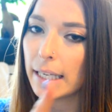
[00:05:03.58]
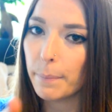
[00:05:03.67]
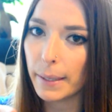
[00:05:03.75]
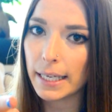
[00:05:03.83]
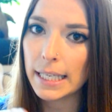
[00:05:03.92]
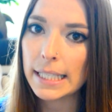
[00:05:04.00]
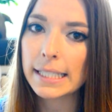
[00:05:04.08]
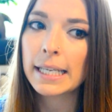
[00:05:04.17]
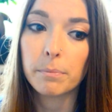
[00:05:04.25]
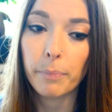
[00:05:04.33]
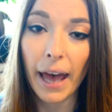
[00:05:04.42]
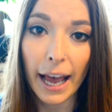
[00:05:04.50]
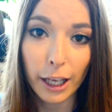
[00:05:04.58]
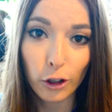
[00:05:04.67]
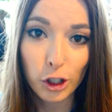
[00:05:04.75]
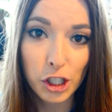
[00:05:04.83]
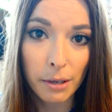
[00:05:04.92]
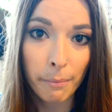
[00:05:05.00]
tip is pack
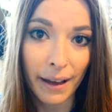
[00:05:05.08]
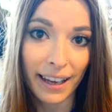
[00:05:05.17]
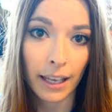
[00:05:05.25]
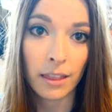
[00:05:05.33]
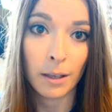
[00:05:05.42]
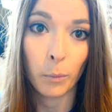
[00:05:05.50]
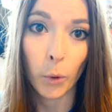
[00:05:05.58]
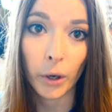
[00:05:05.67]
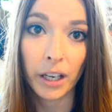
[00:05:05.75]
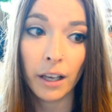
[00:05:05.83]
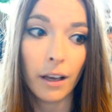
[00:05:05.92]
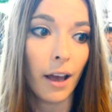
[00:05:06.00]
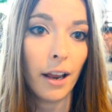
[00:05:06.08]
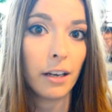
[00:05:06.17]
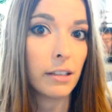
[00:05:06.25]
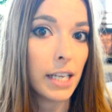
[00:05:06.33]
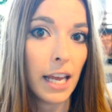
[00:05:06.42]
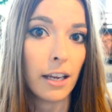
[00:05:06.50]
your gym bag in the morning
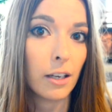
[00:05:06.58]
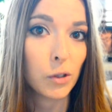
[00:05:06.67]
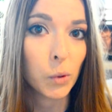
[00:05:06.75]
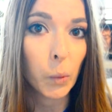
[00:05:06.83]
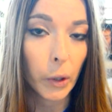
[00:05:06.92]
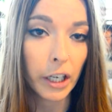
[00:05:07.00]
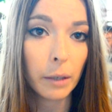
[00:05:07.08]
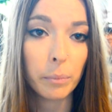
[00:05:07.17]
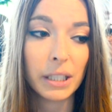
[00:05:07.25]
and take it to work,